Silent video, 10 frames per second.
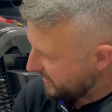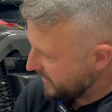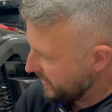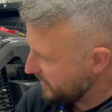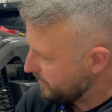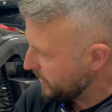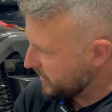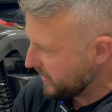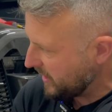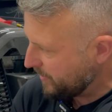and it
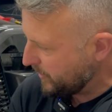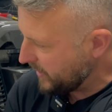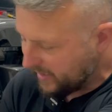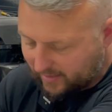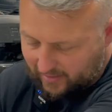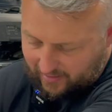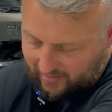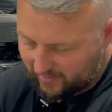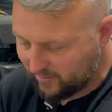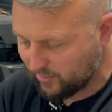must sit about here.
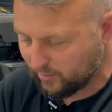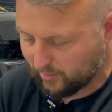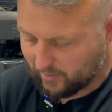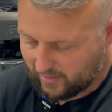So